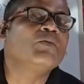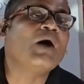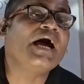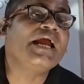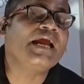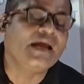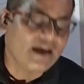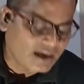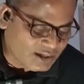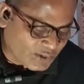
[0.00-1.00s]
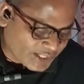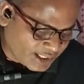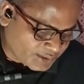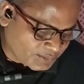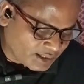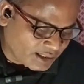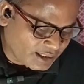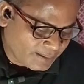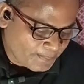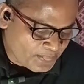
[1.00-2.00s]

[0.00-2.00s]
Why? According to her,